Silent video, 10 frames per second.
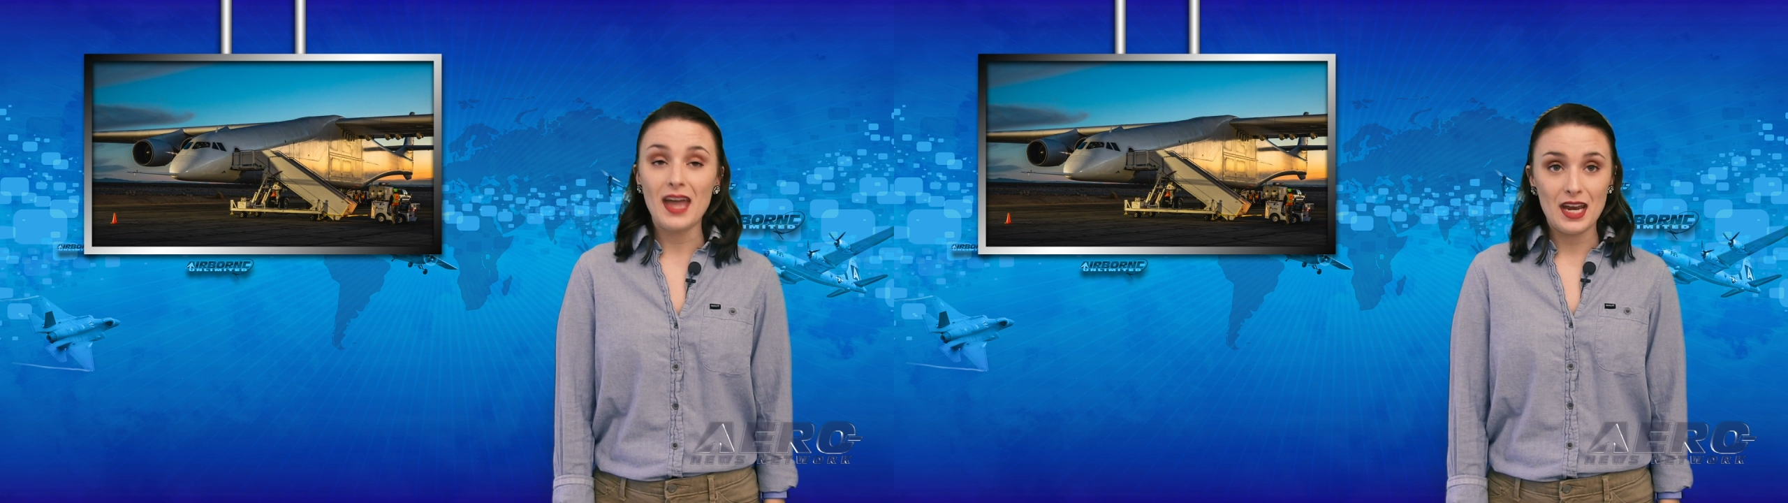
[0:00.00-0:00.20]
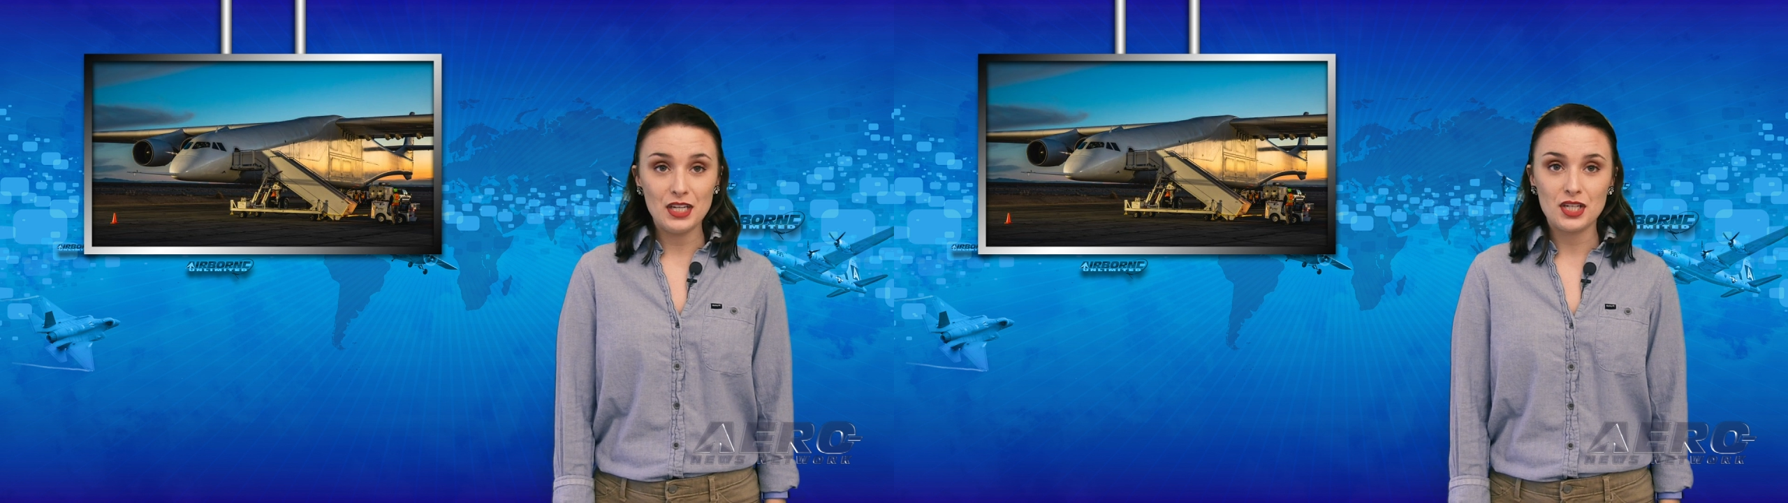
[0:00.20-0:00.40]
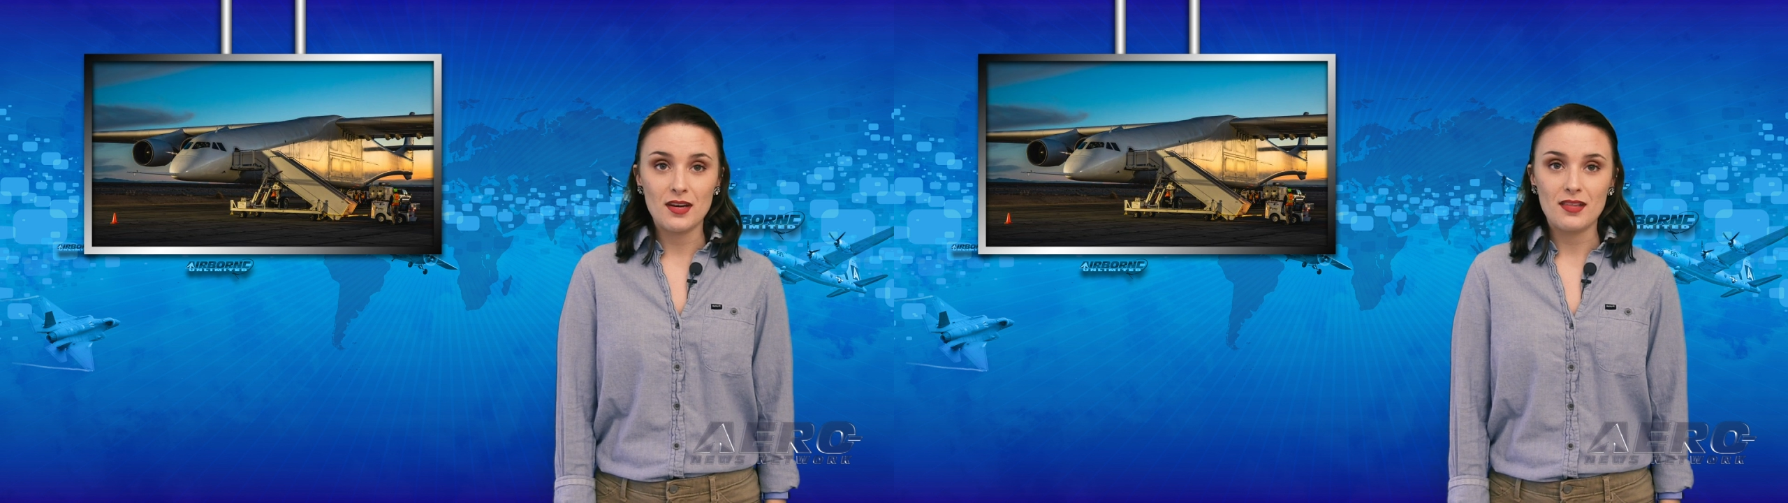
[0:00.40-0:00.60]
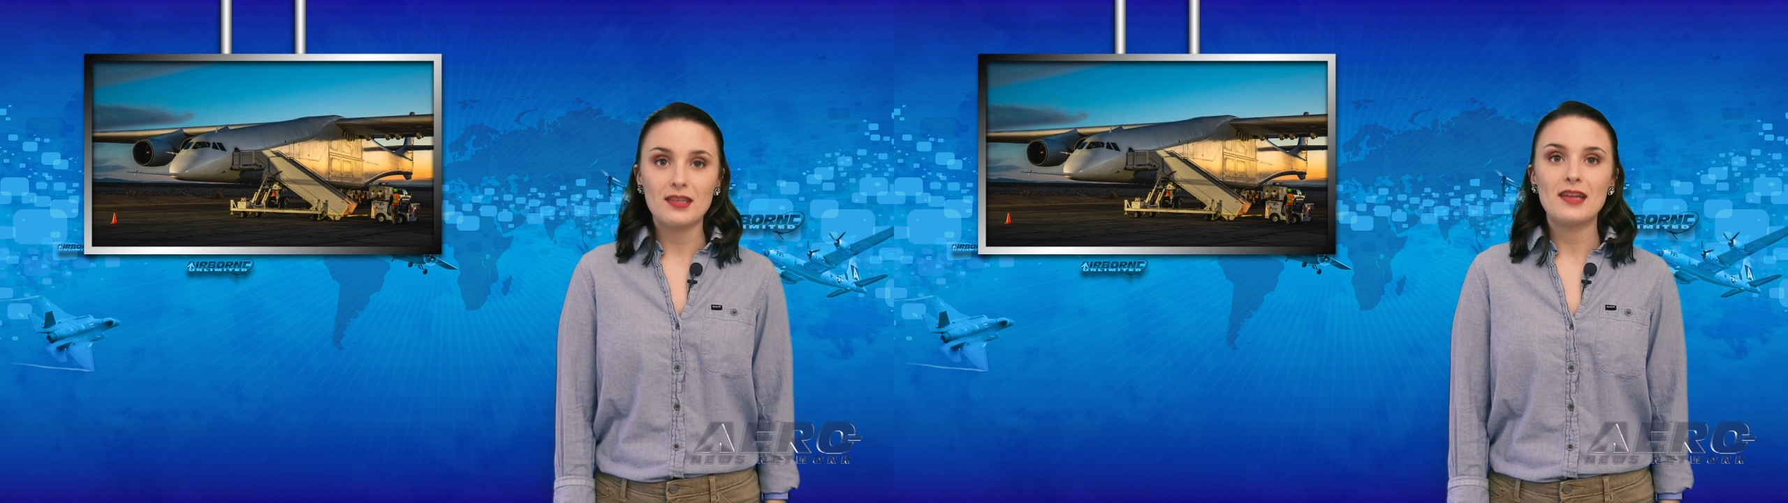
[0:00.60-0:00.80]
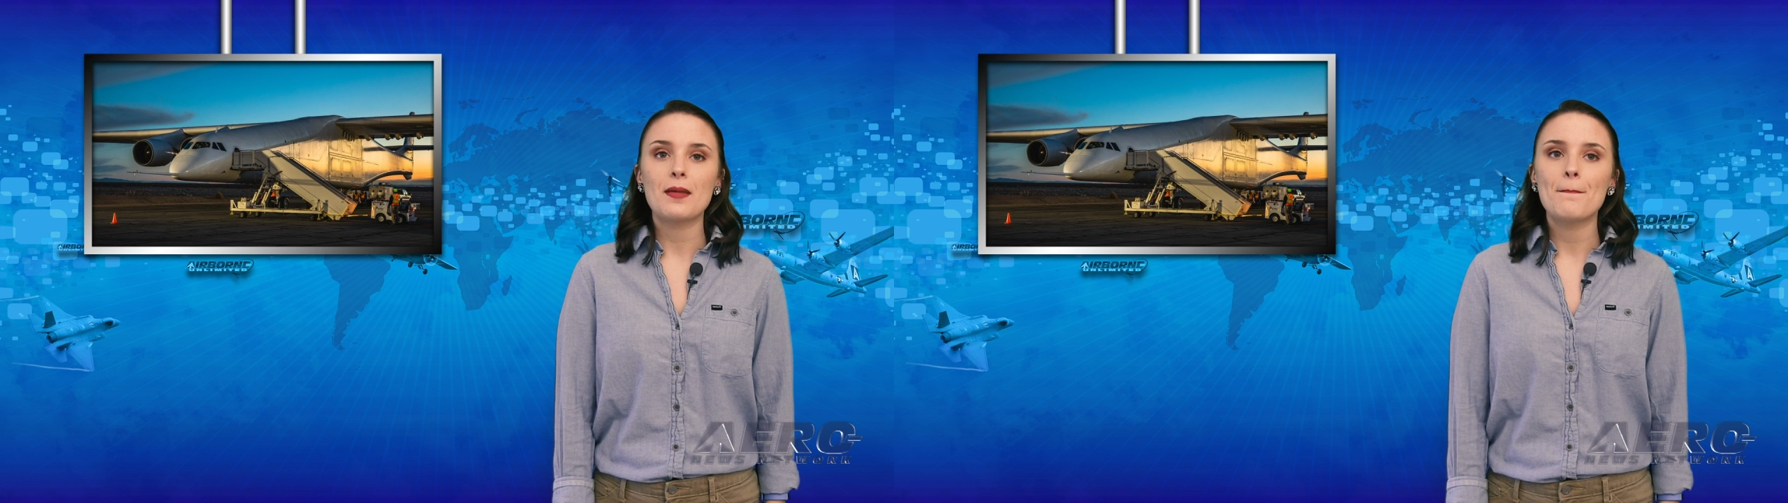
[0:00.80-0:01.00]
engines
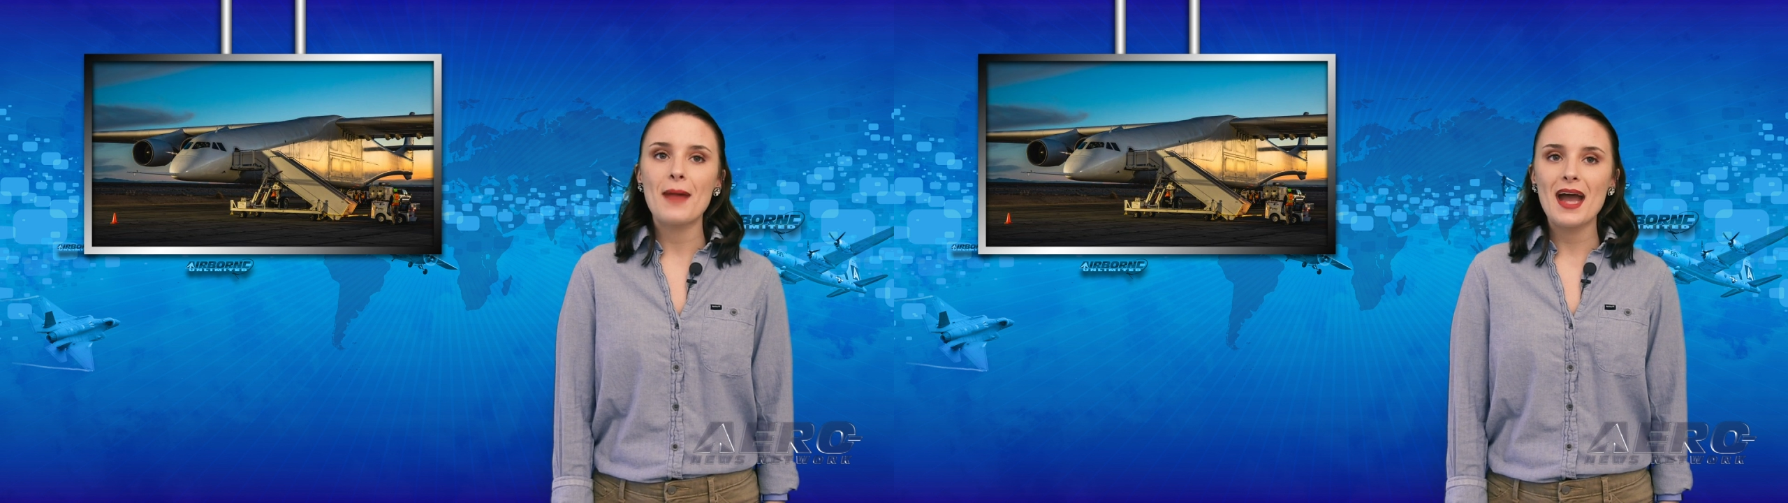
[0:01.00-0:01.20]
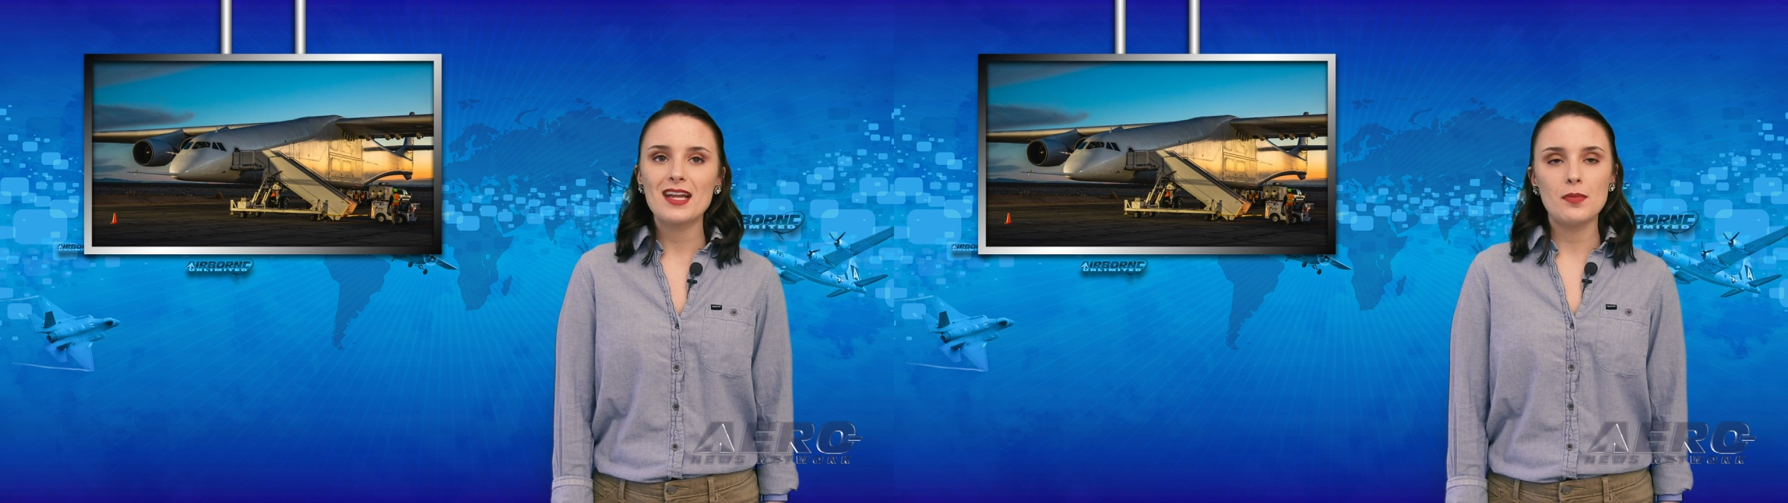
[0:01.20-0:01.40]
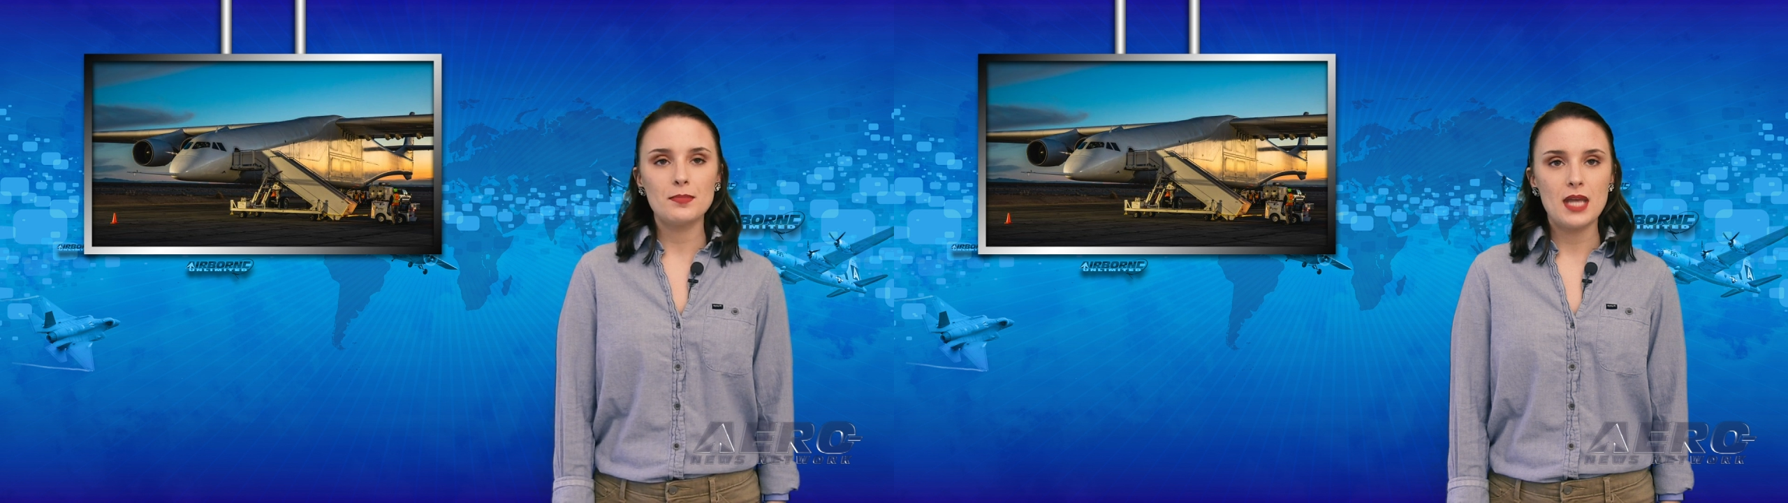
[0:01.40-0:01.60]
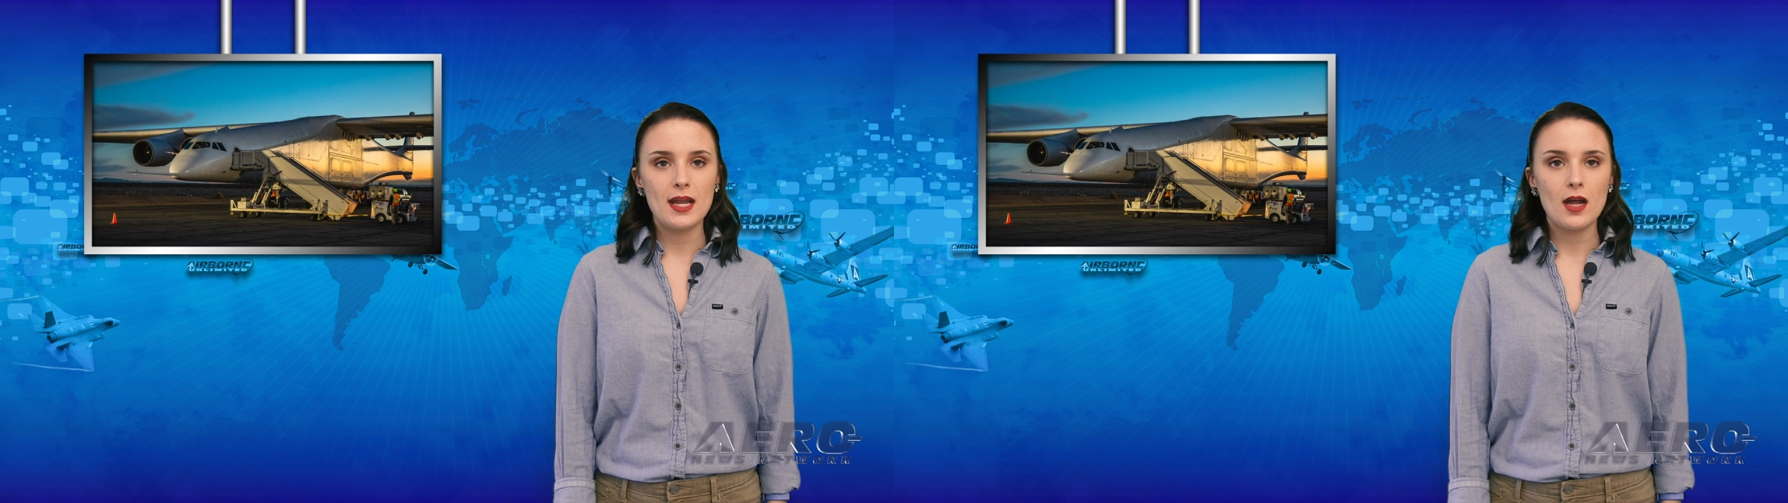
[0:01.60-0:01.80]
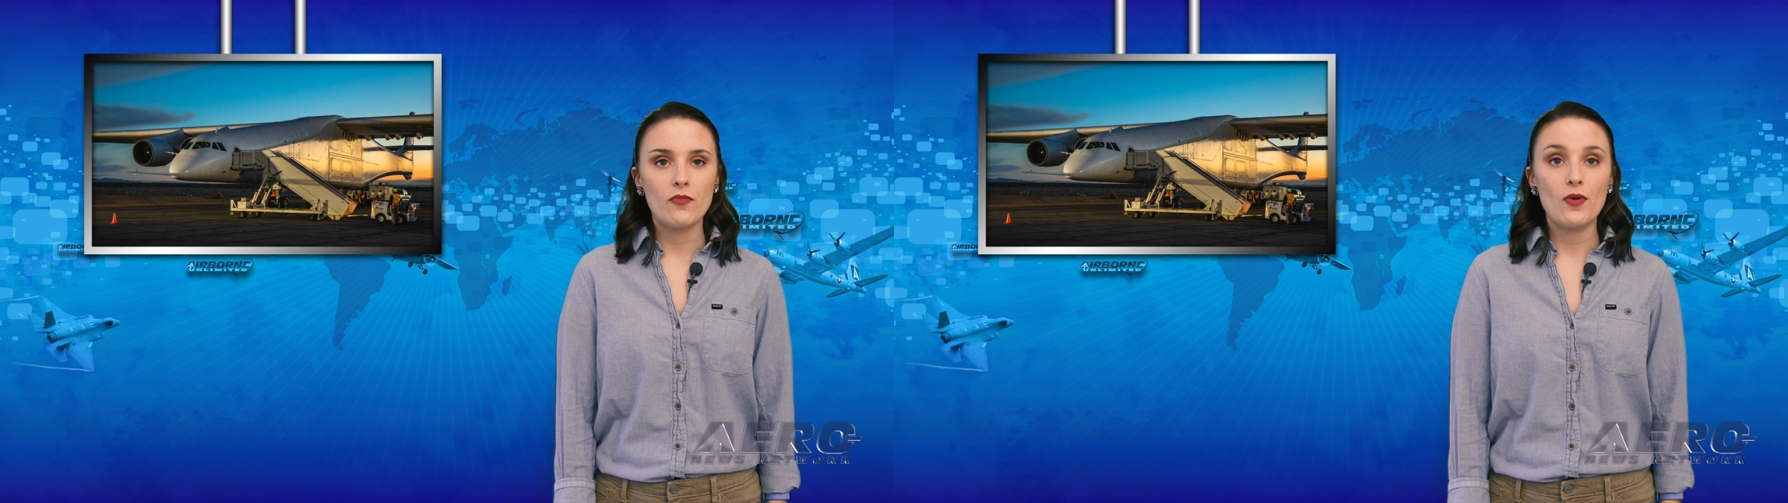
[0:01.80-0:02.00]
and has a maximum
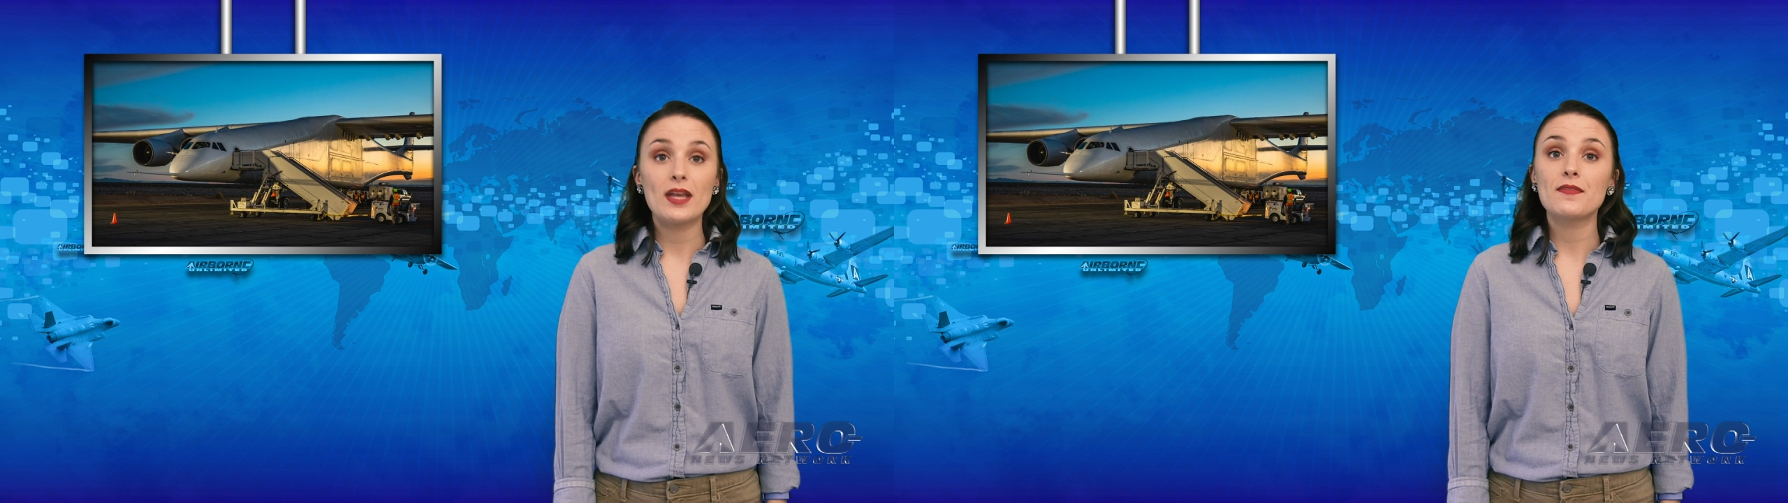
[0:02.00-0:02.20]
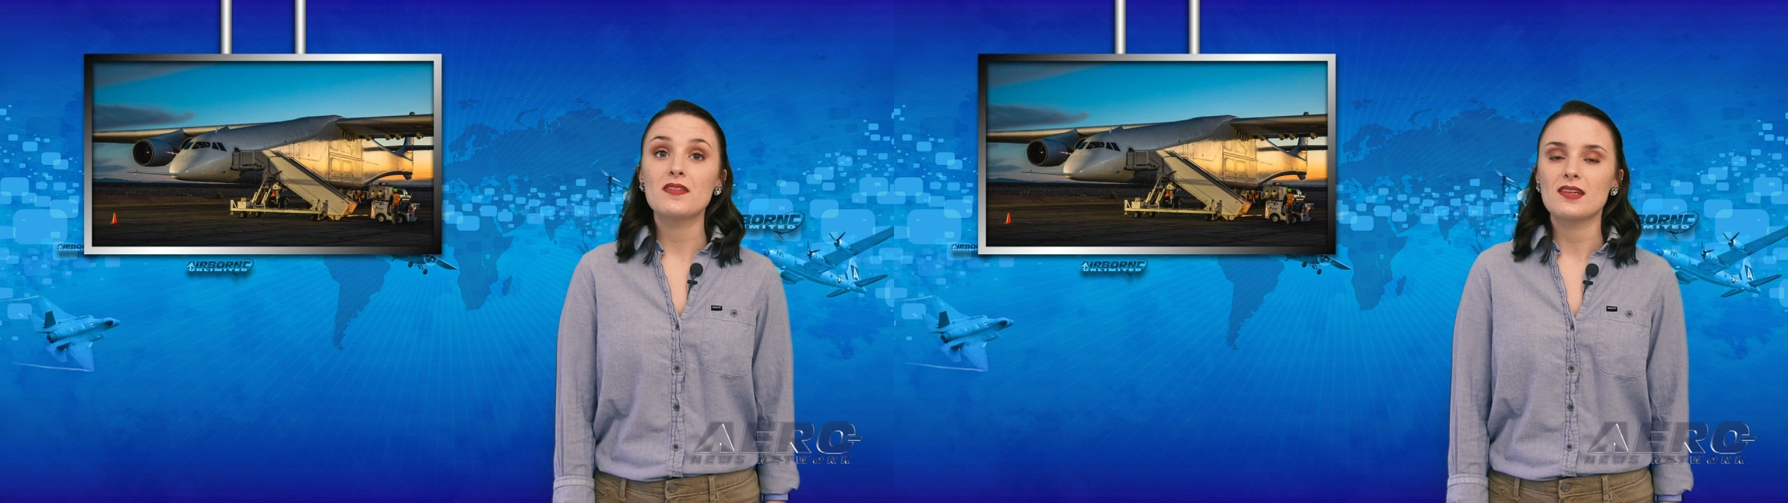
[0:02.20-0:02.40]
takeoff weight of